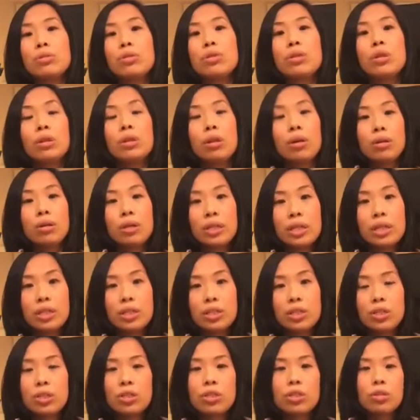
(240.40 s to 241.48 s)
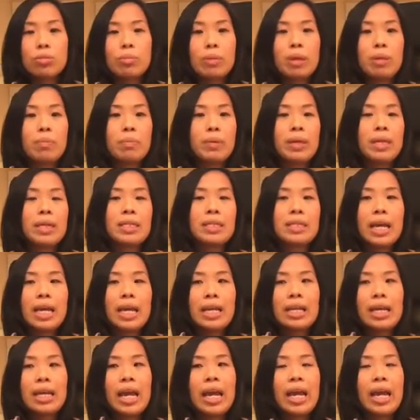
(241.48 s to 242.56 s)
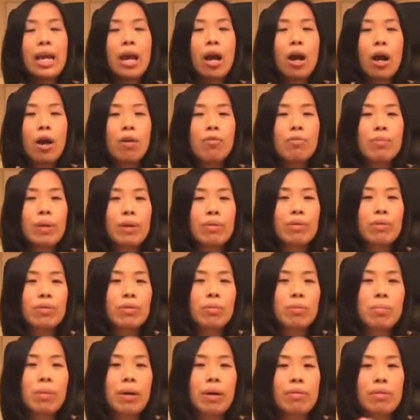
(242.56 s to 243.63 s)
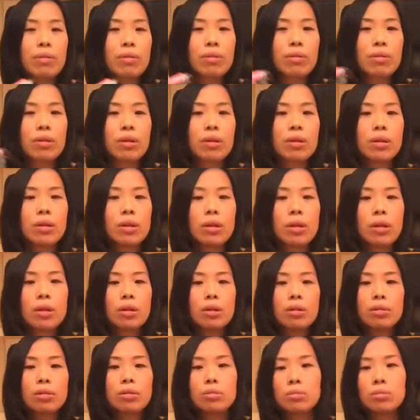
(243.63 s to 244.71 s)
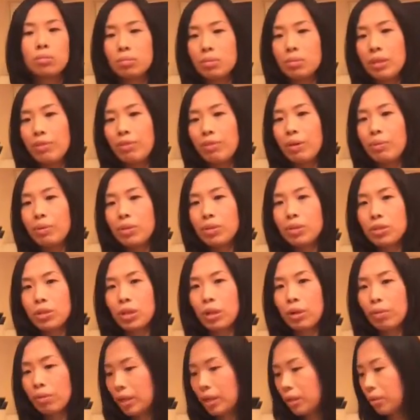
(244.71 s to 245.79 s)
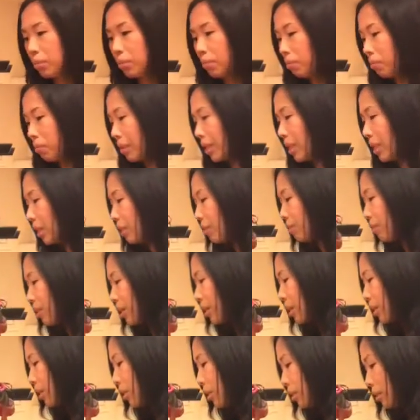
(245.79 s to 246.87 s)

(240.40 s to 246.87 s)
to long distance, so maybe 10k, half marathon. Oh, Levi wants to go now. Bye, Levi.